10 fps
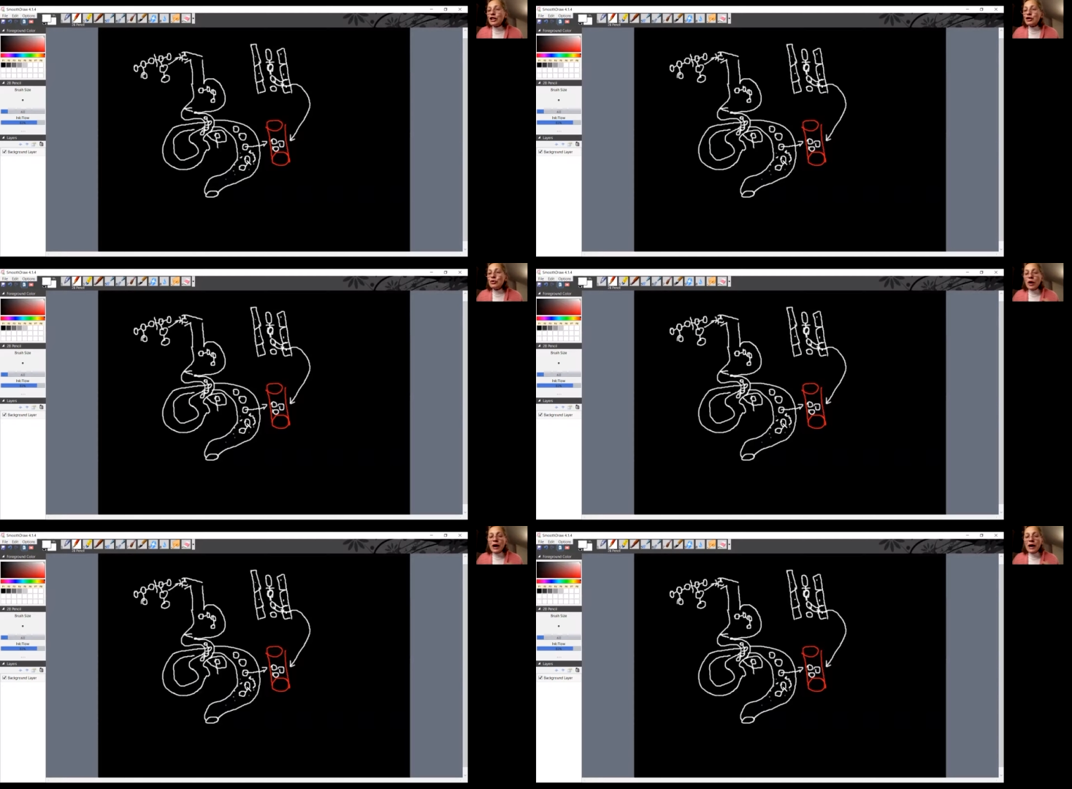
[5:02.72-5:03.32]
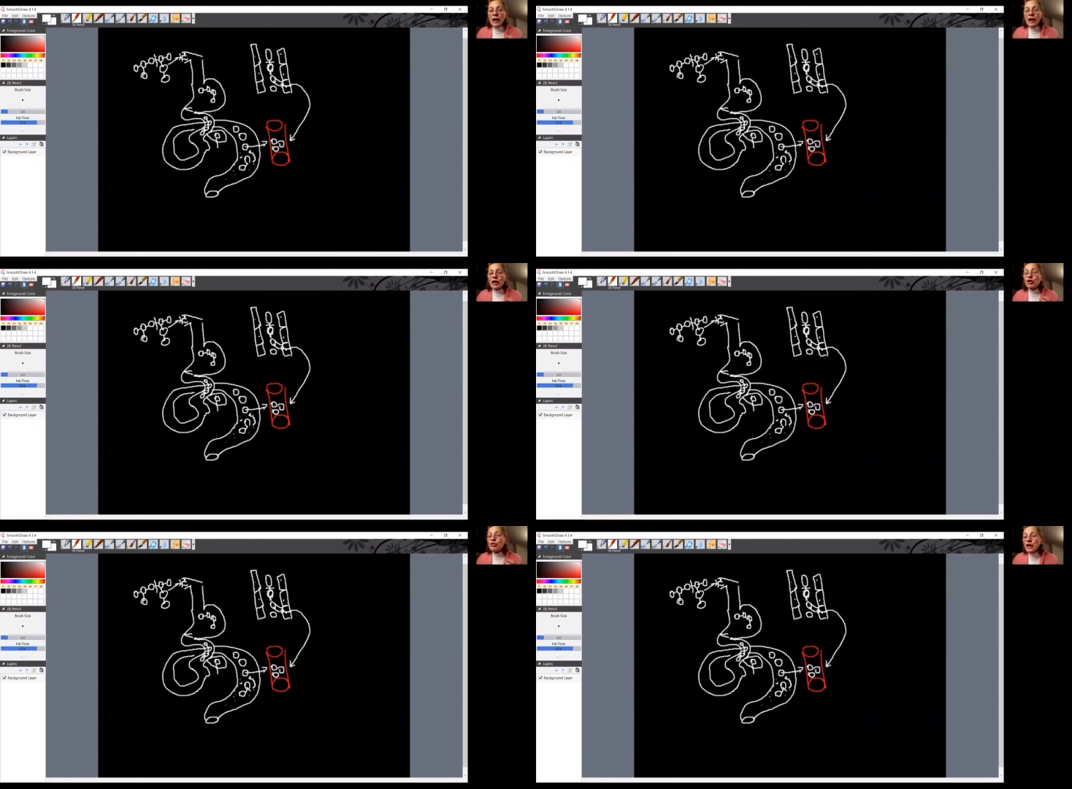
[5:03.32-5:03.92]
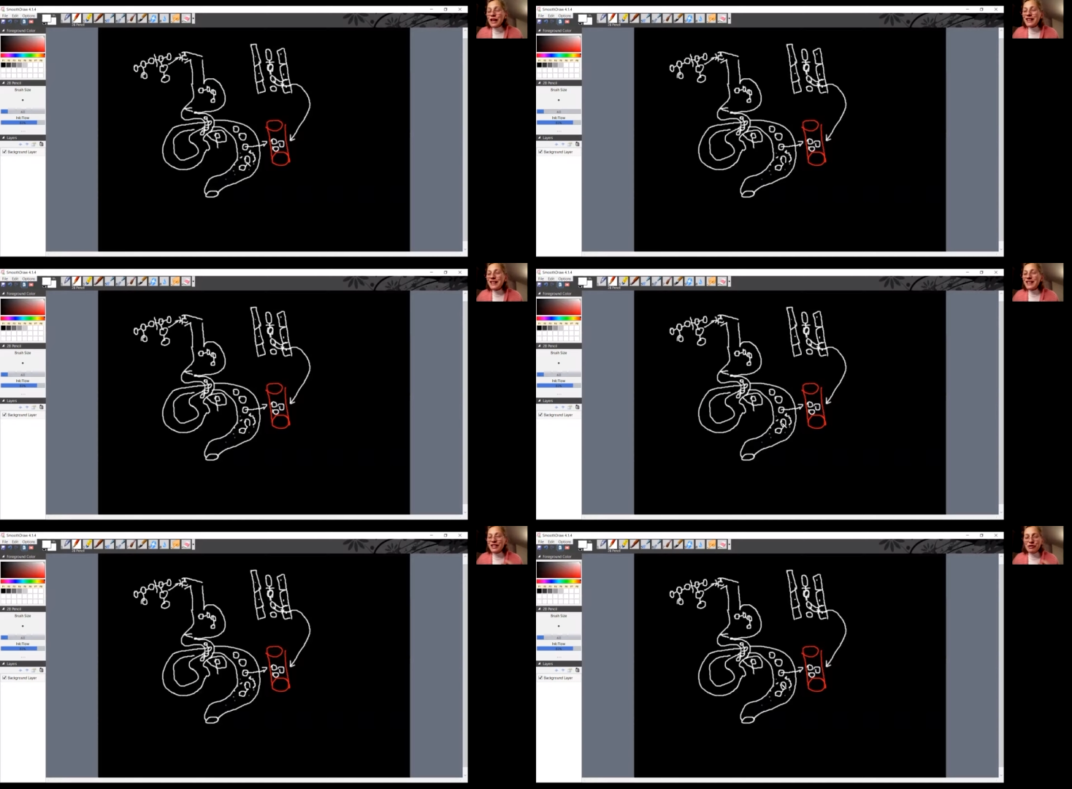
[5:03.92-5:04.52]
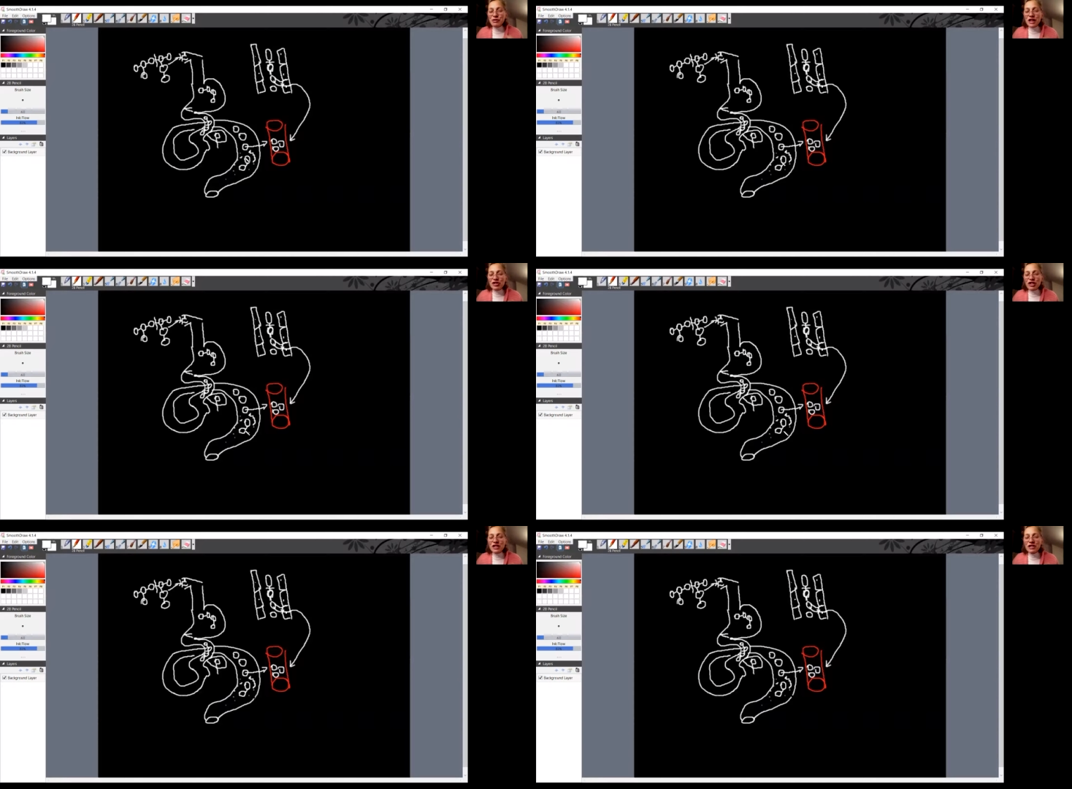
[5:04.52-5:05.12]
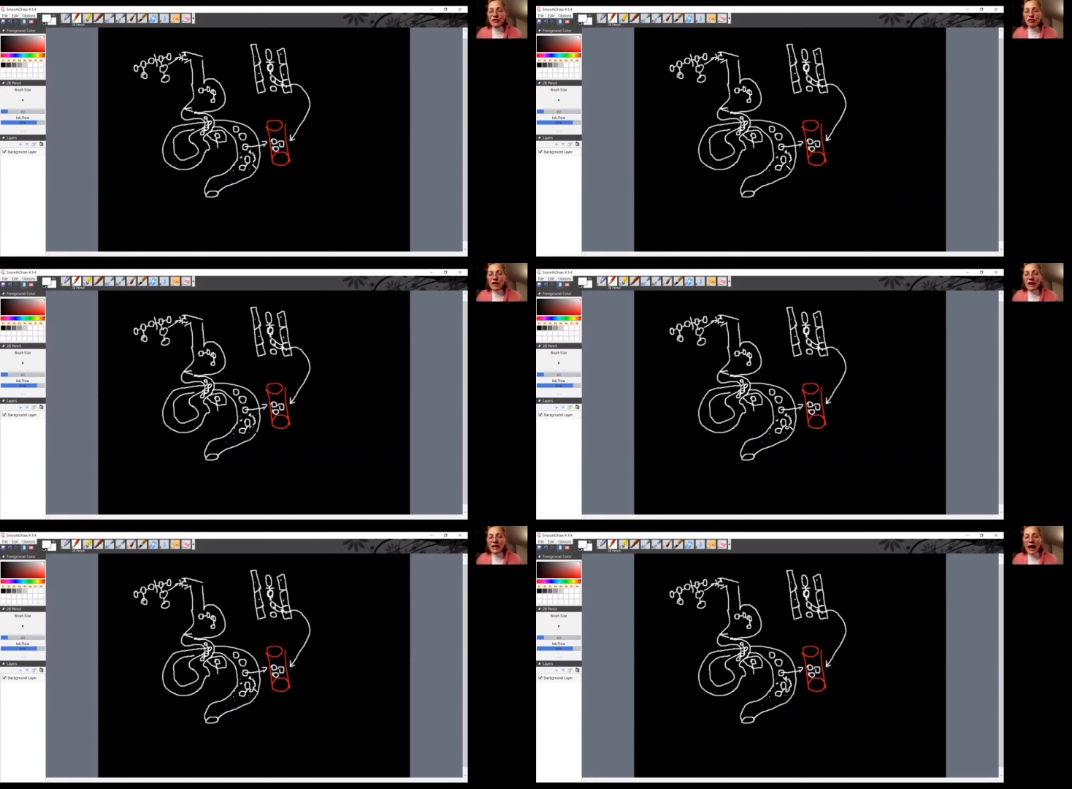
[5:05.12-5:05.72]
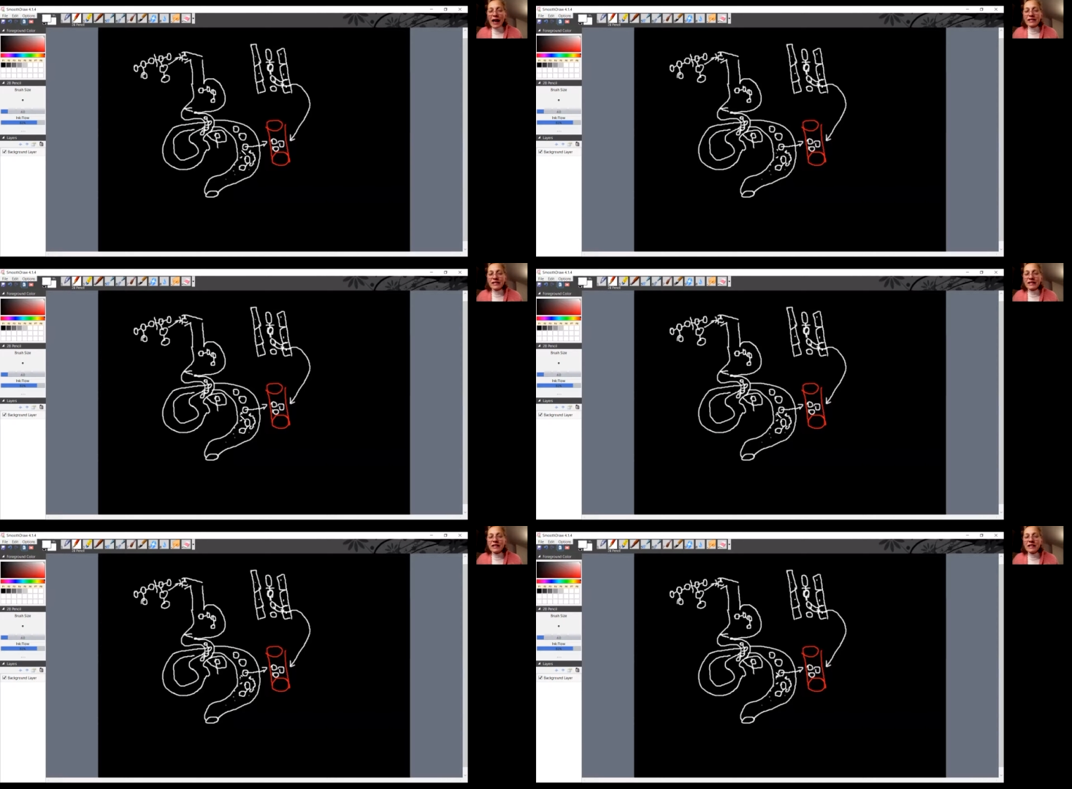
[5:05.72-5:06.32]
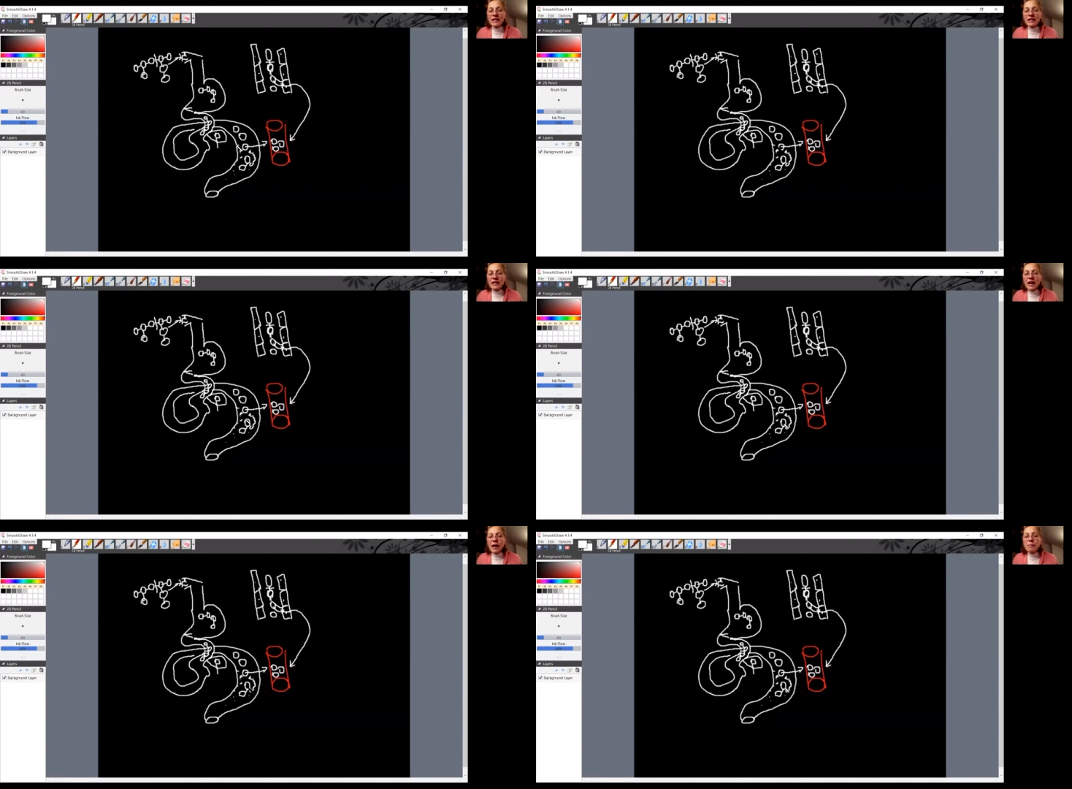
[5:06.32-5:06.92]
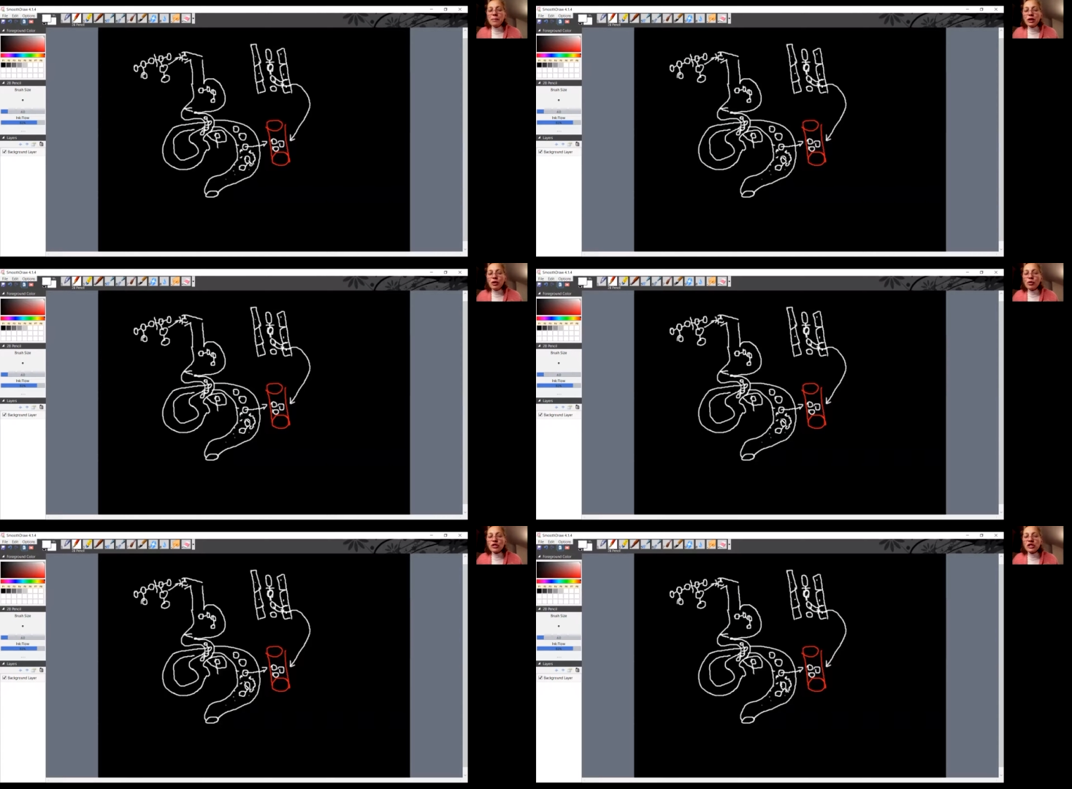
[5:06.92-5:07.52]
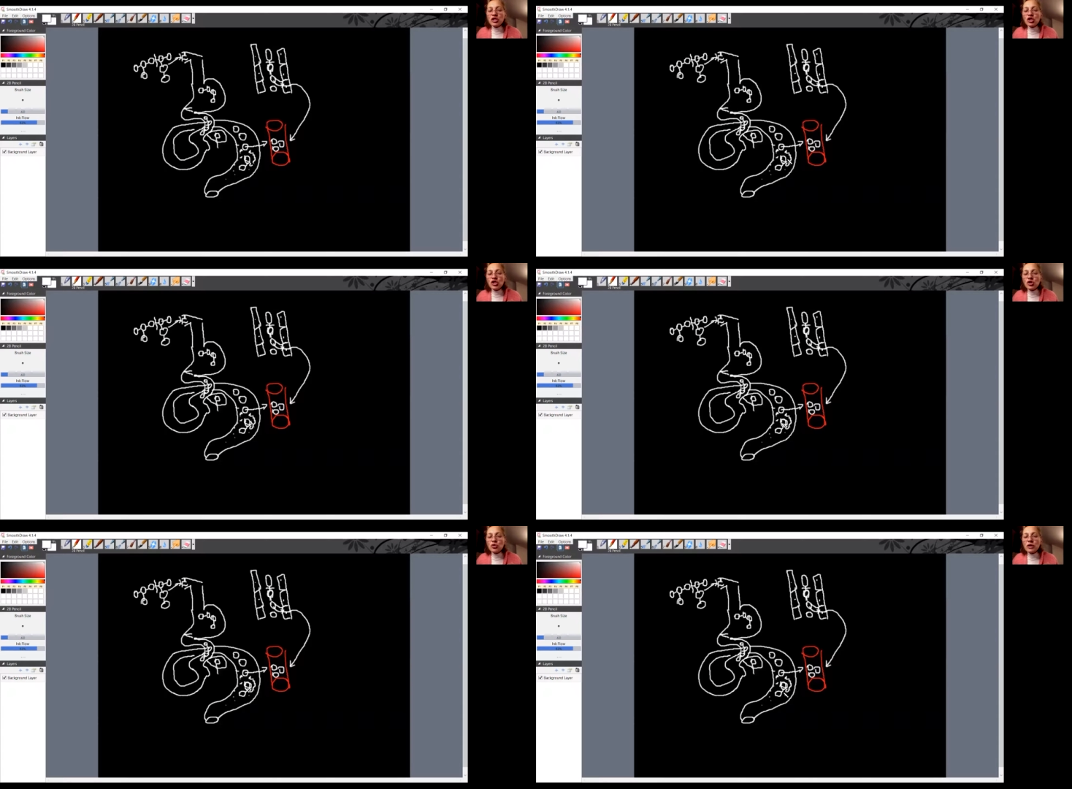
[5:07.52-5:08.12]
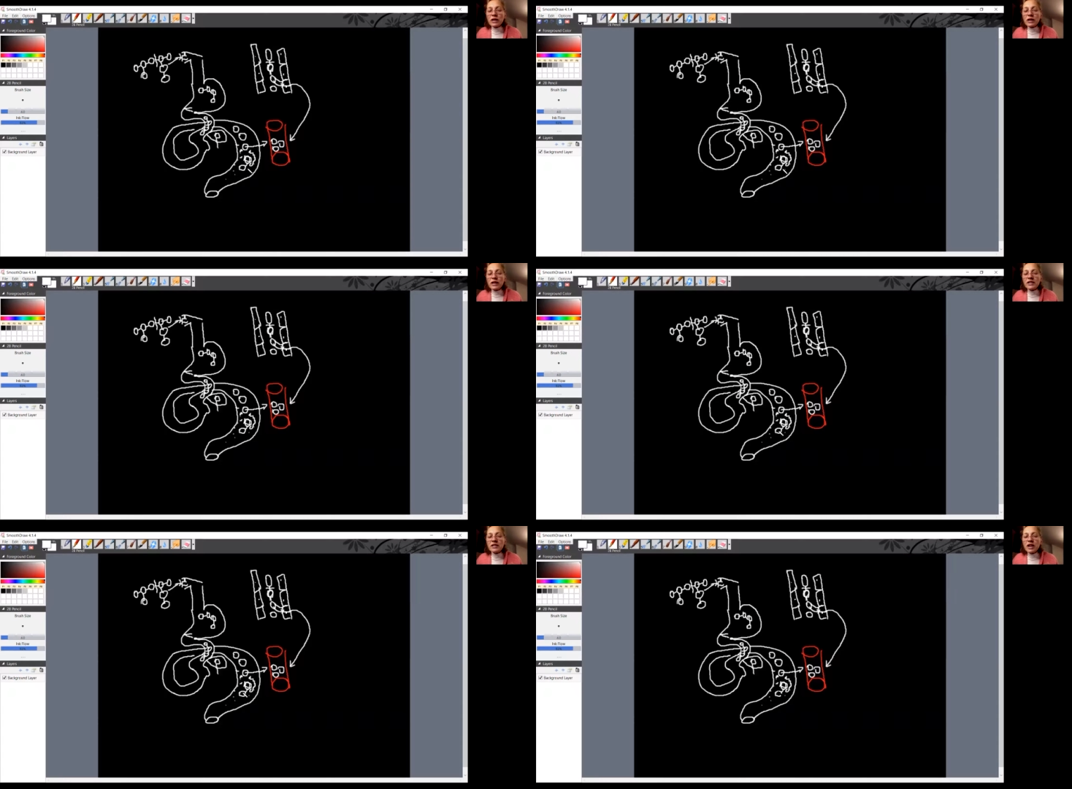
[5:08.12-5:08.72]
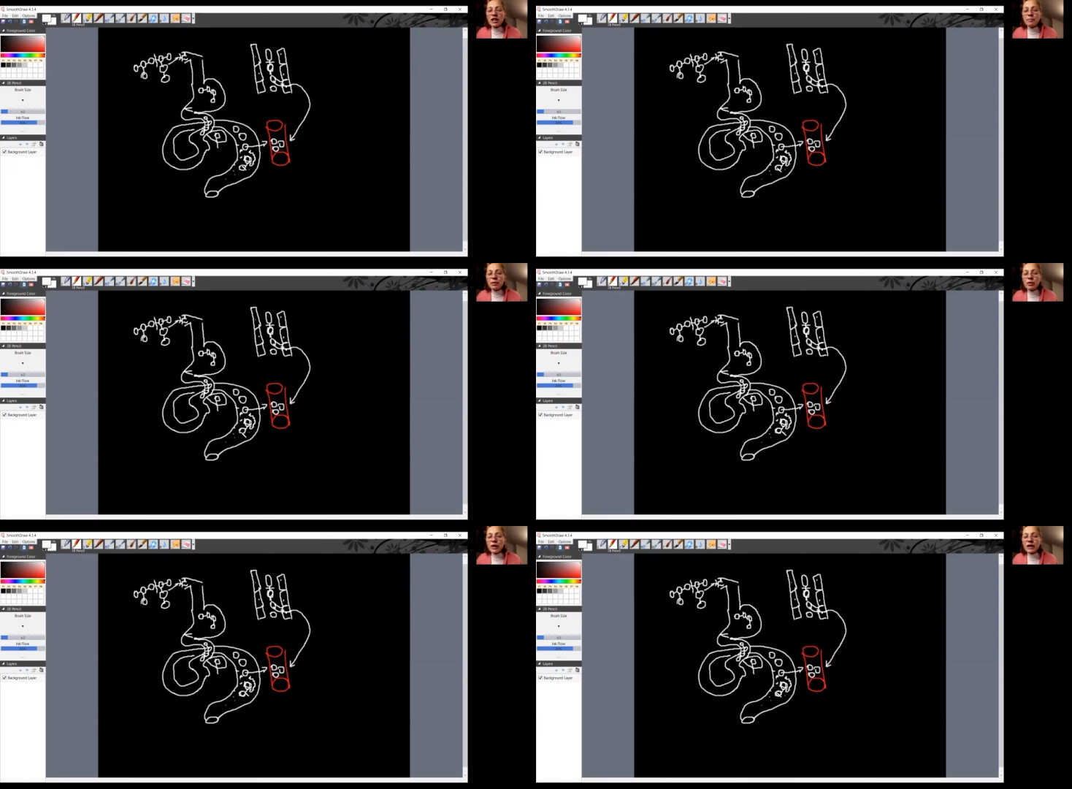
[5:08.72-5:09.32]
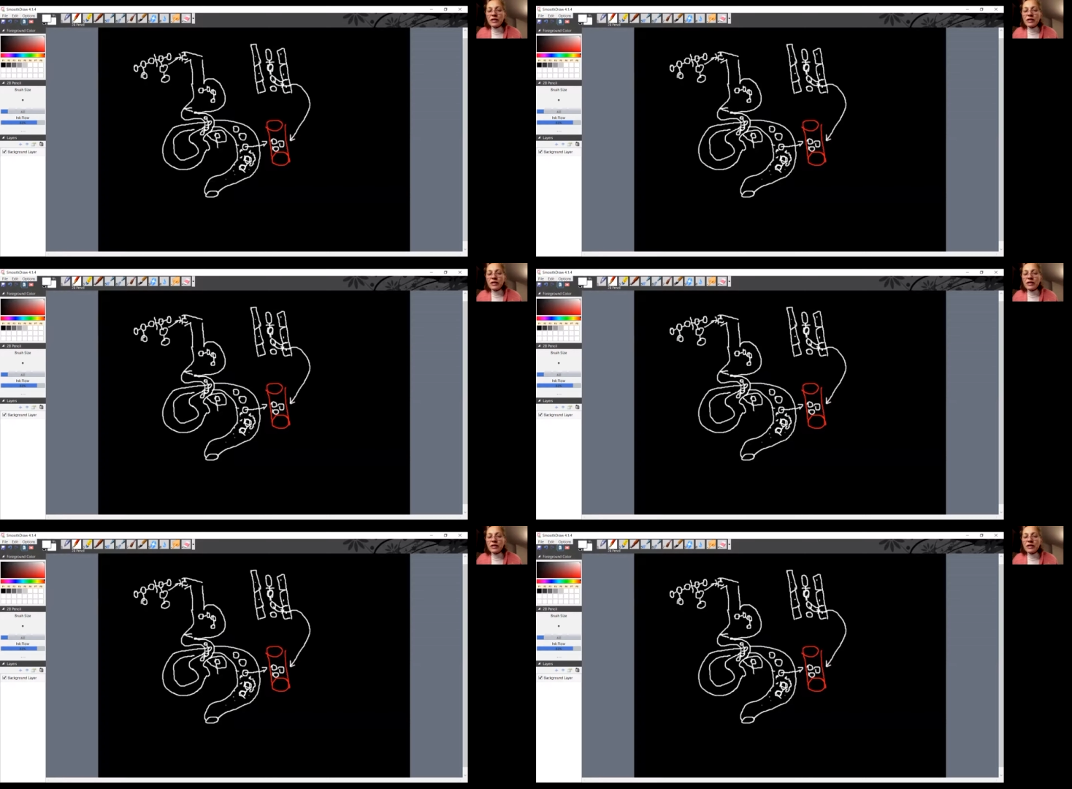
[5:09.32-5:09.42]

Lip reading: Nobody's mouth can be seen.